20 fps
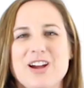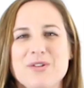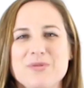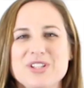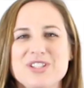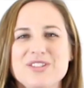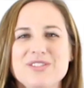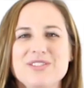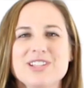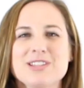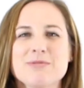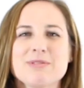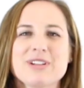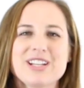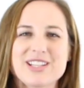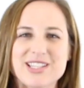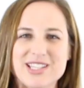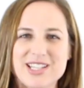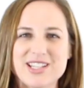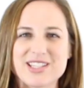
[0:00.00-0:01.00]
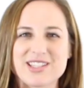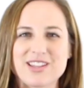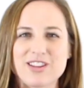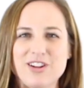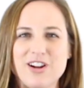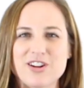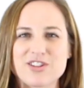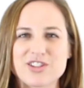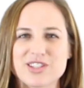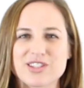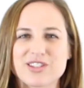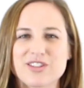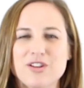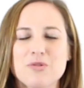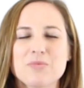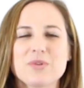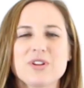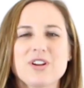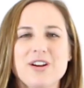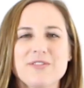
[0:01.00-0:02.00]
Uh, we do this because it is the largest
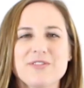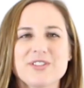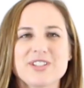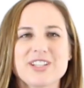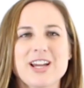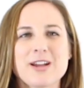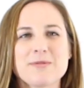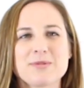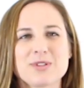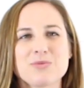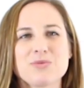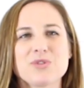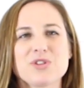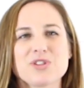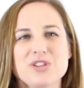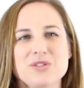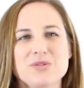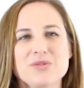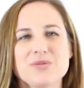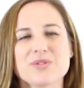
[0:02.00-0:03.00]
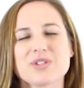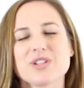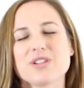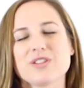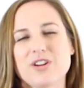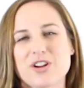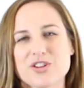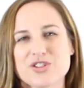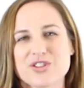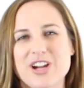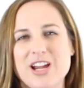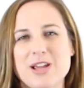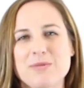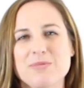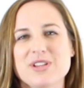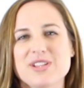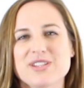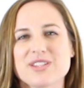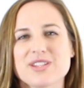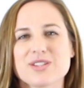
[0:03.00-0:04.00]
scope, and oftentimes it will use larger
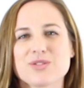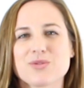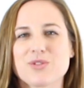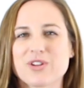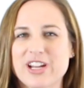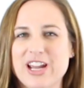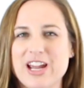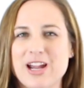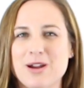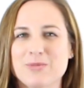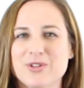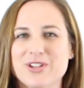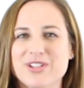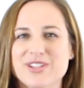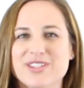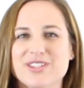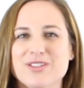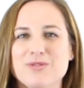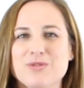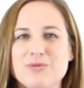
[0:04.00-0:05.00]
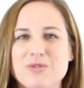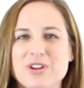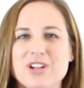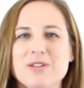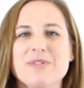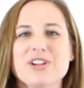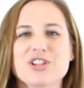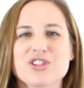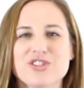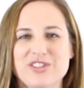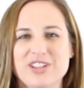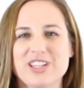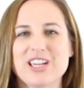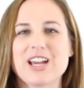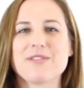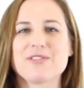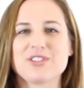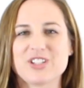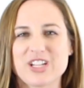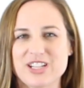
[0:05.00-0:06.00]
eyepieces or cameras, so we want to make sure that you
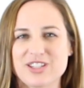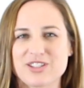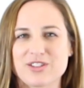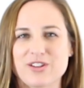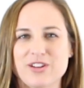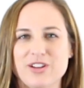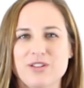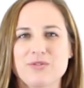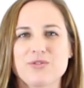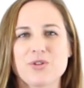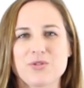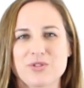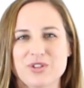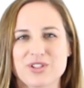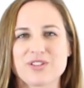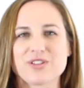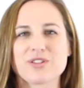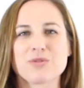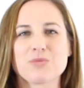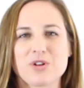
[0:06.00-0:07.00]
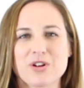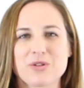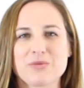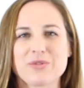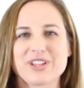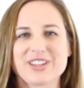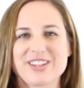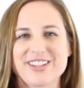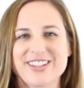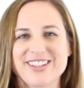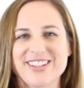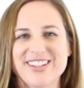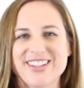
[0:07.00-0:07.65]
have a nice sturdy focuser to work with.